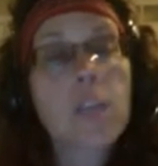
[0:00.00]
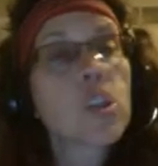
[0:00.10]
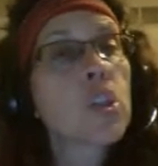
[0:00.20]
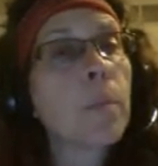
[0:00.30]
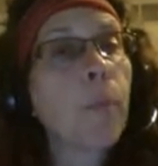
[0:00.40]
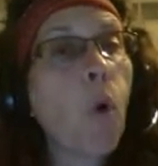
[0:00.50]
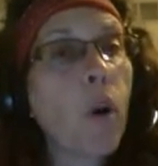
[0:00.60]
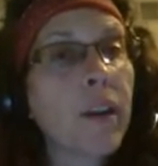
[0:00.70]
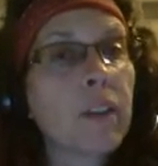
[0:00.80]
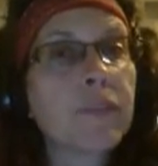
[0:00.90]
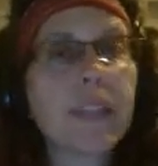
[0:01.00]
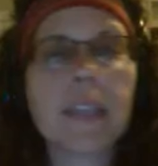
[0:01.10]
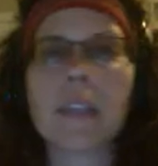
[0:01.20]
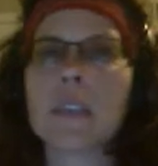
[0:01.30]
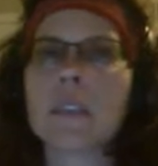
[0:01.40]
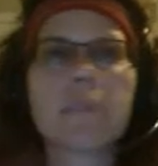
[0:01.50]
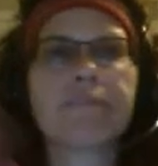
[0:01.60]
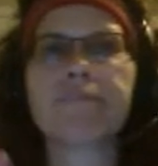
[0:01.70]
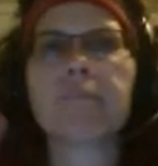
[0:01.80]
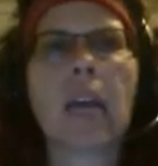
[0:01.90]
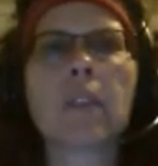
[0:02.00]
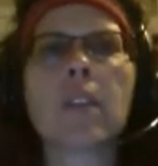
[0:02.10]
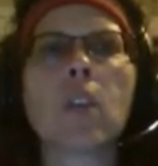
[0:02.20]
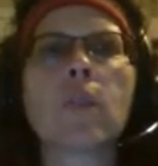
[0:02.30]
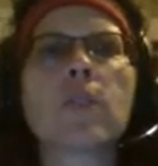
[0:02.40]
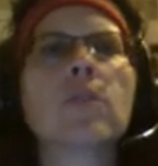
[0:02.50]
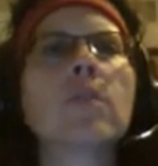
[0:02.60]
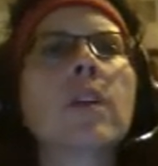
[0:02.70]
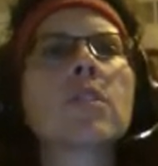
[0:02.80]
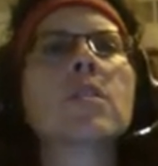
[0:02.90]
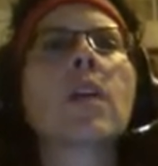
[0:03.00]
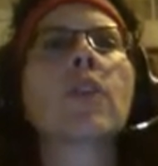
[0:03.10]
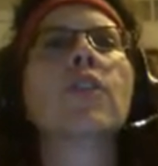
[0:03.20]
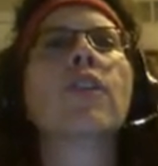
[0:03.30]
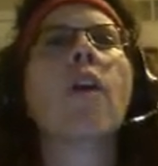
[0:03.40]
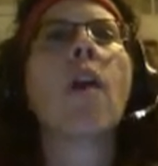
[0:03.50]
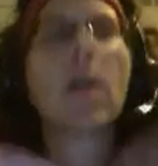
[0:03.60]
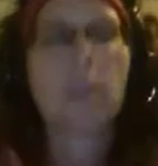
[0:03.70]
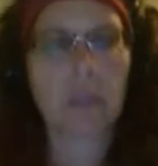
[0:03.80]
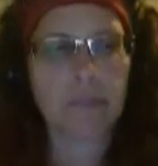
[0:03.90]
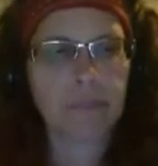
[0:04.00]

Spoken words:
Supportive is, I don't tell you what to do, I just tell you you're awesome.